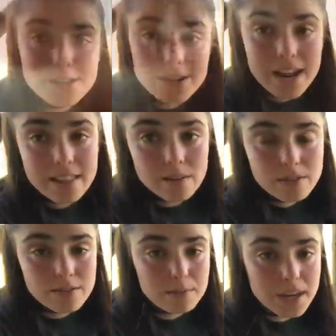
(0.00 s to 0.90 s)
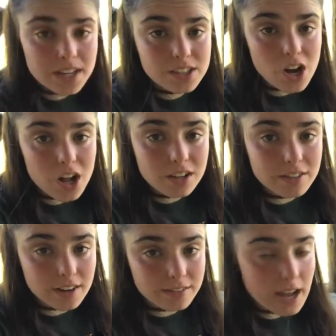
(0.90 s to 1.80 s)
now that we've picked all of
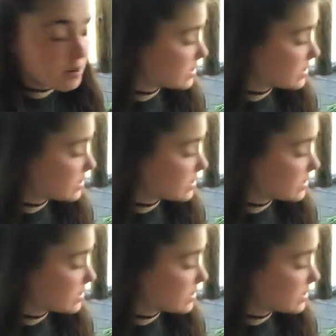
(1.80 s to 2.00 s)
our flowers